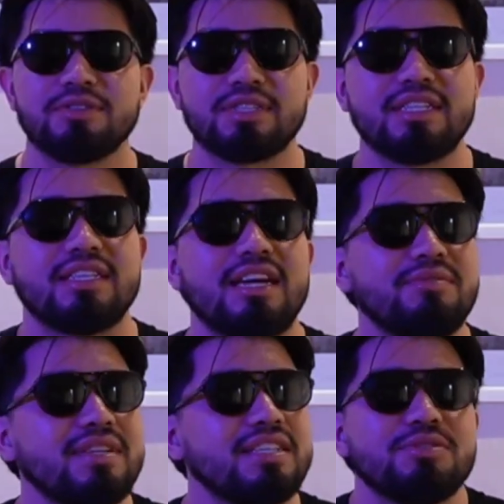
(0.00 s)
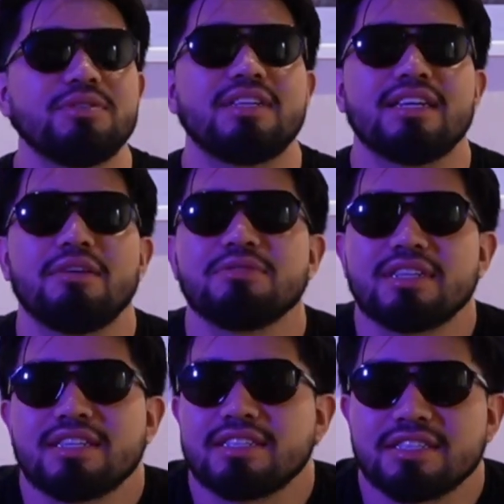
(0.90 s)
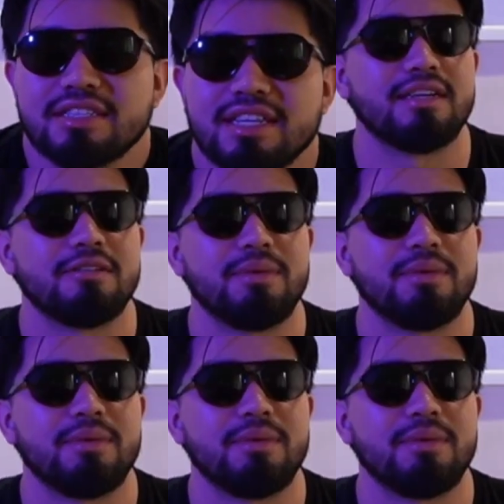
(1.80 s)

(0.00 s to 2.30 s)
and I really enjoyed it. I was like just a kid.